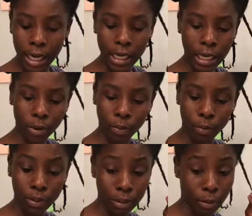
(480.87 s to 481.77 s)
Like,
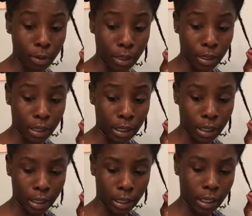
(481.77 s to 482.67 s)
what's going on
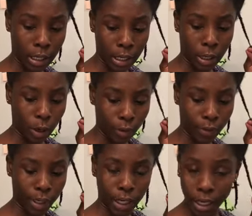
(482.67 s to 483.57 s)

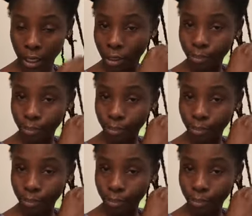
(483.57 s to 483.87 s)
over here?